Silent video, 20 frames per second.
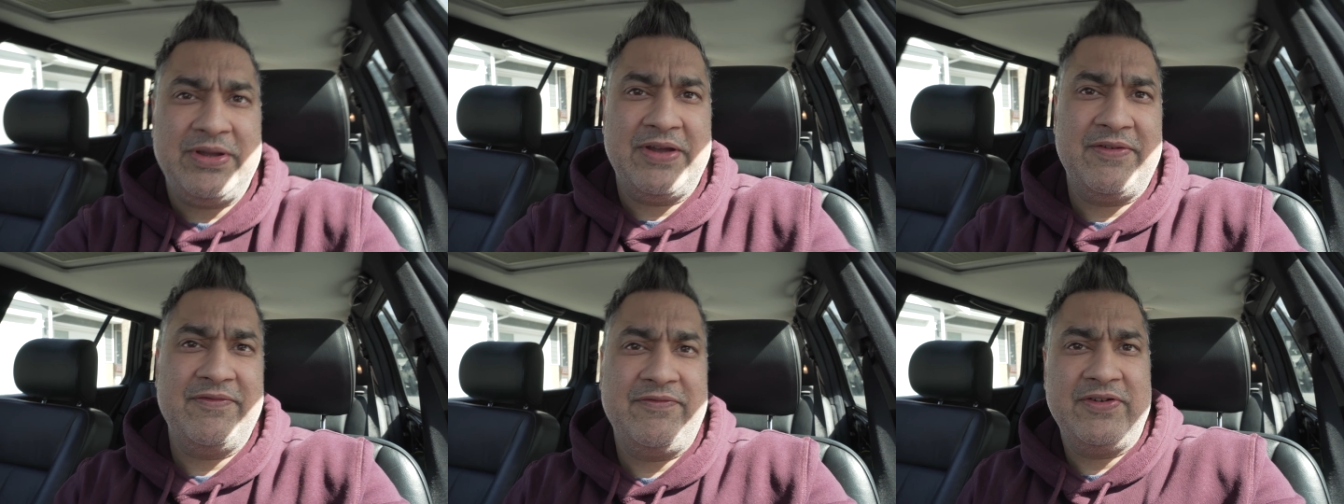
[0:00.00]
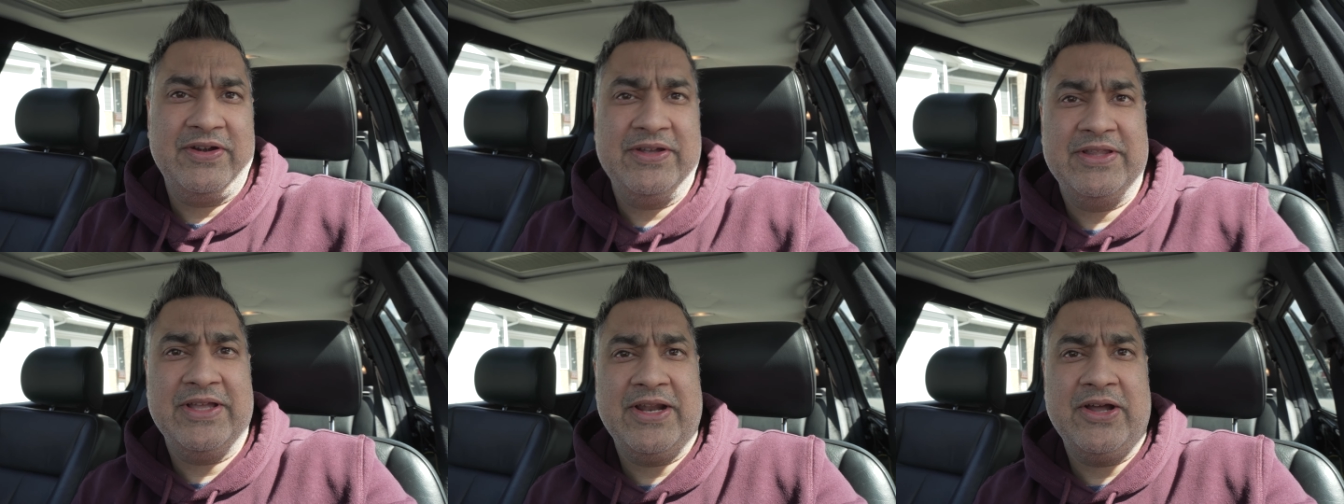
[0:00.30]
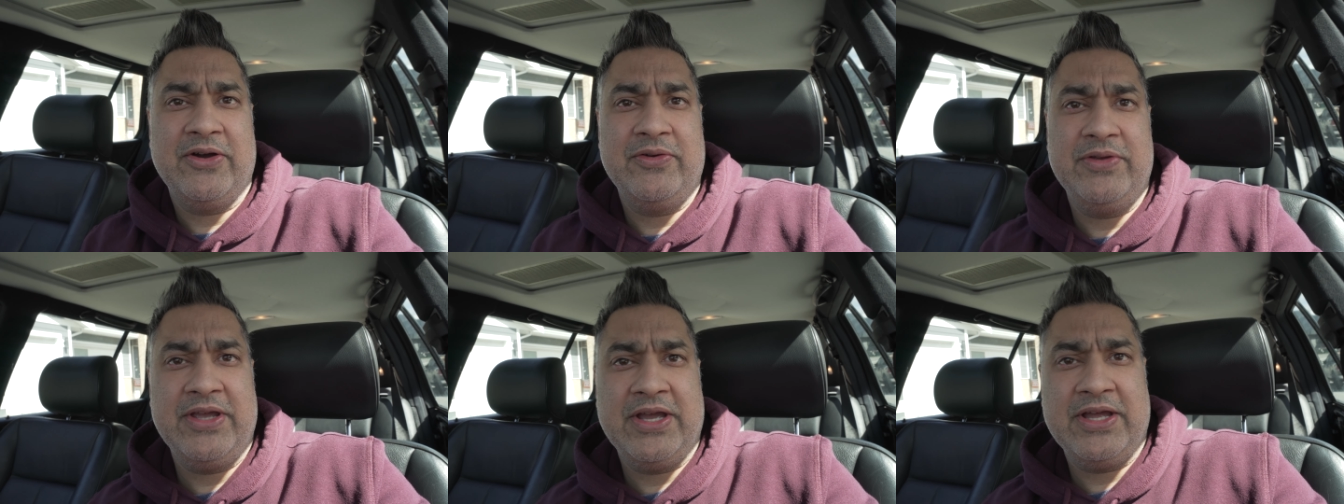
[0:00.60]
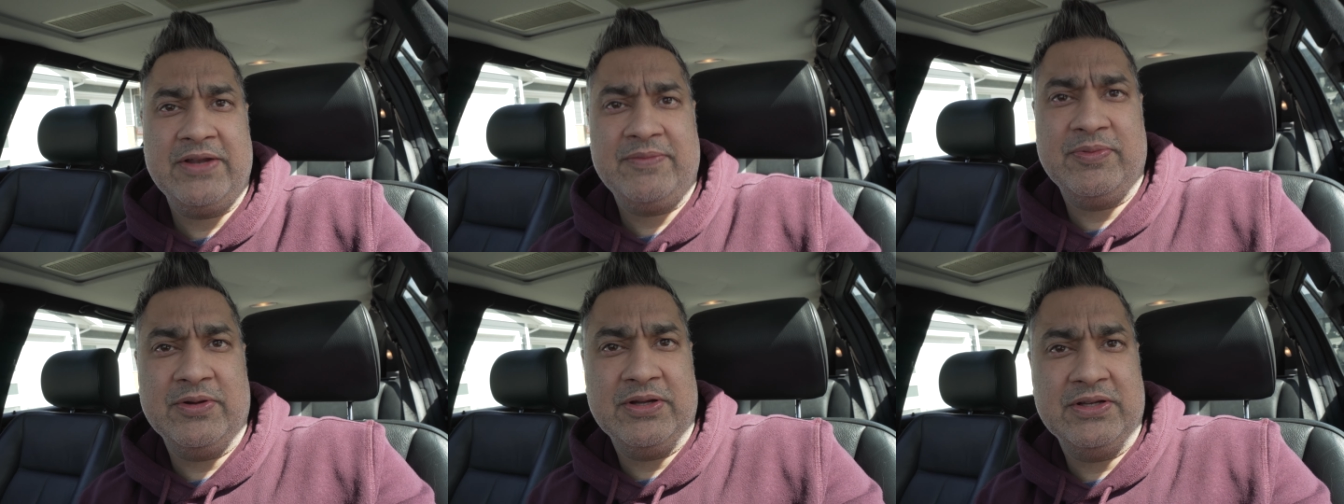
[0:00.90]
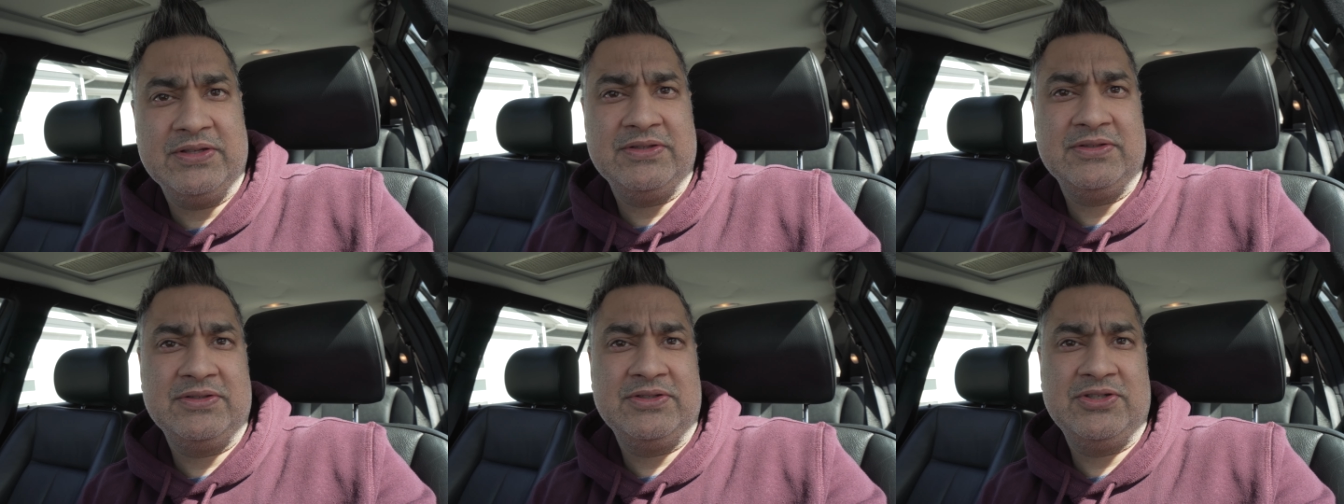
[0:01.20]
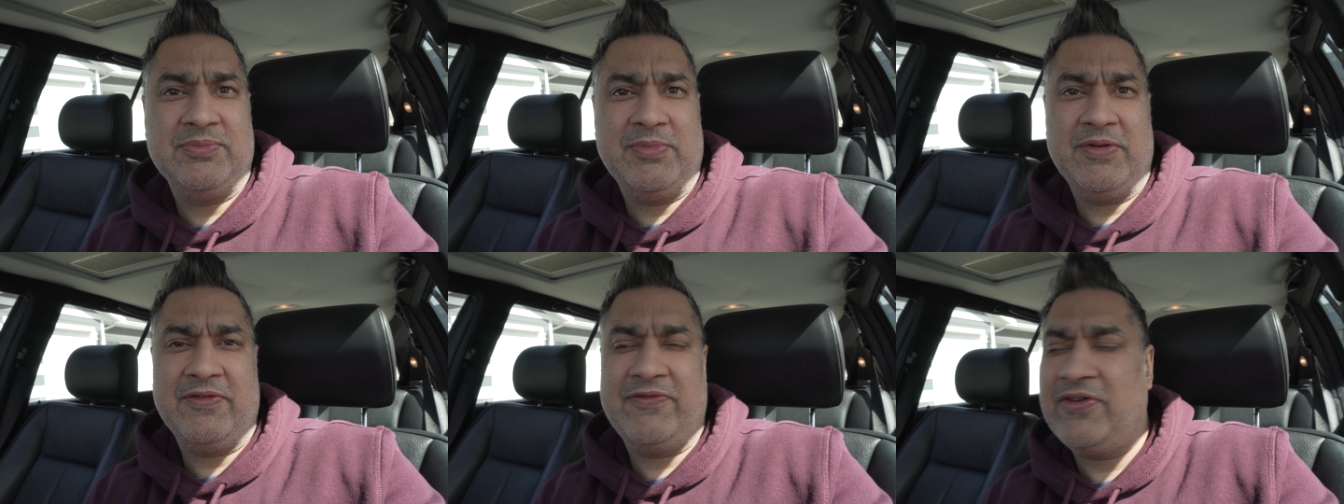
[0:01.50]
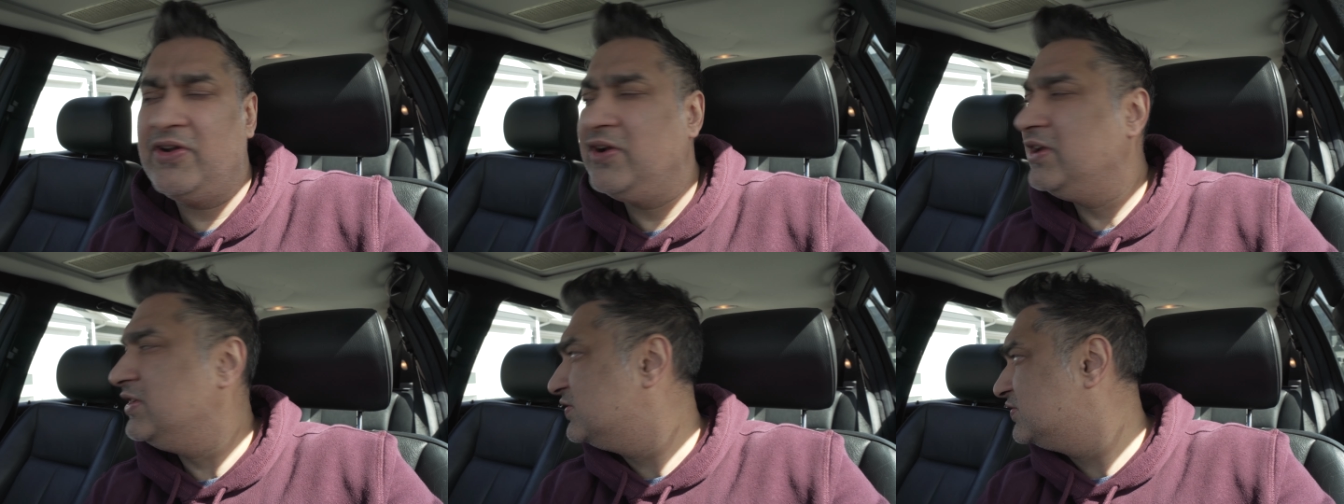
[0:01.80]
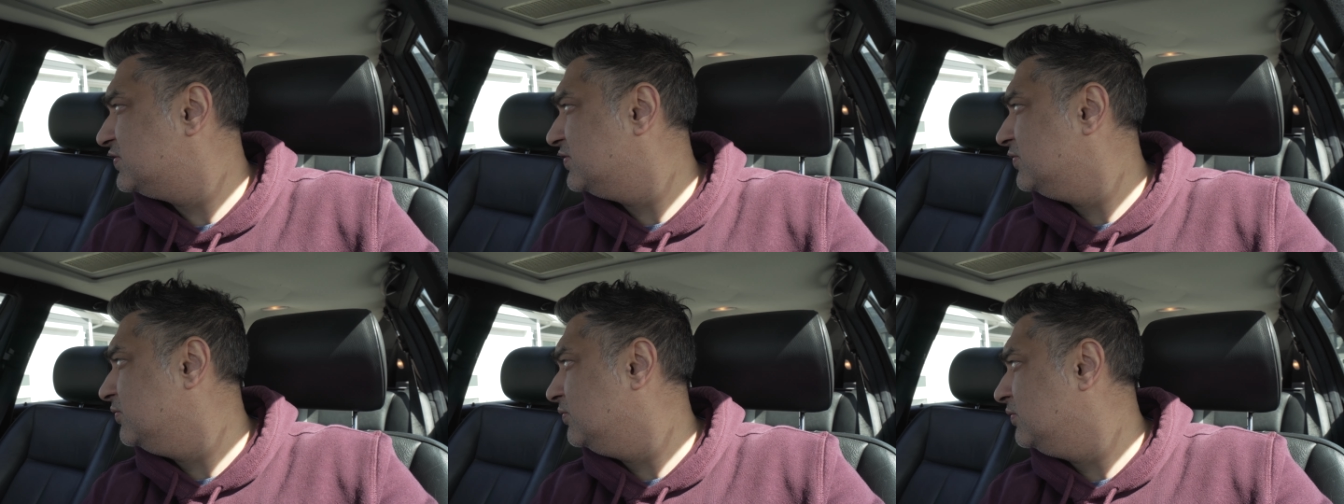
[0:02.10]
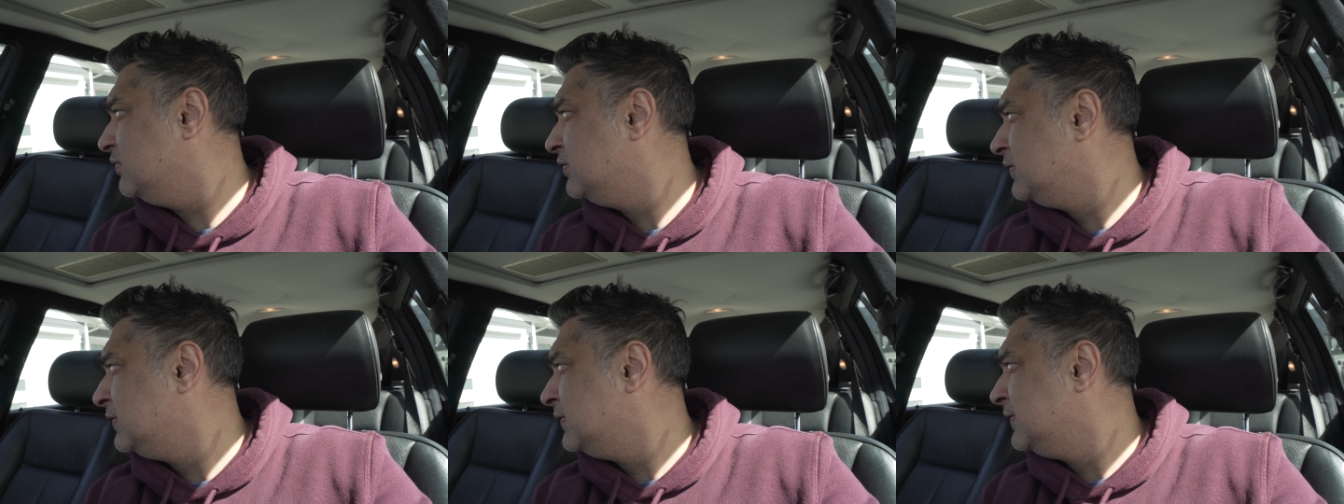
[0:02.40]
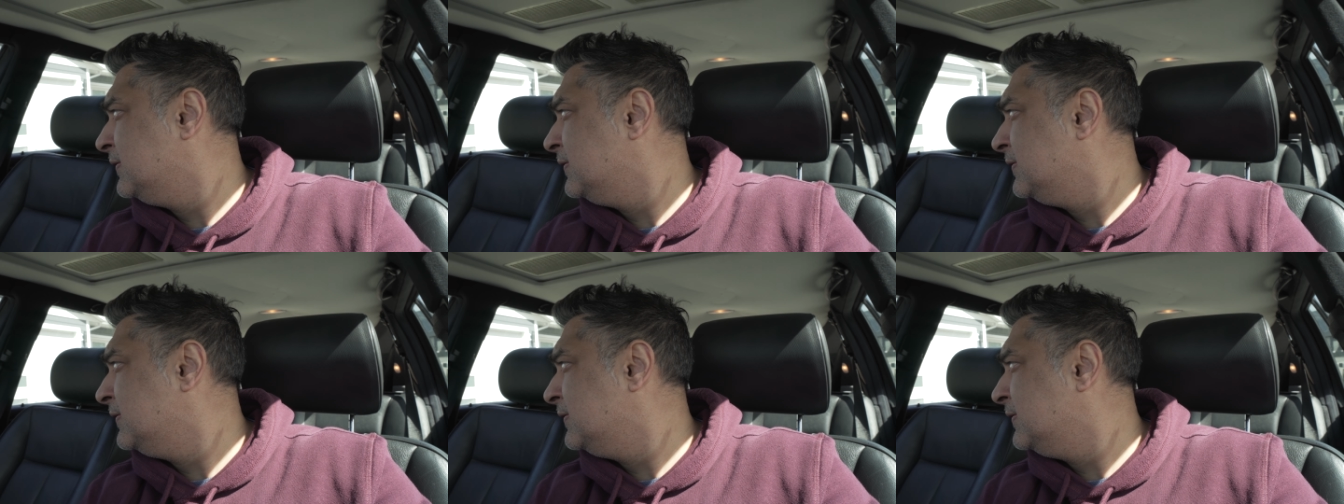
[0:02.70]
We haven't figured that out yet, but should be fairly soon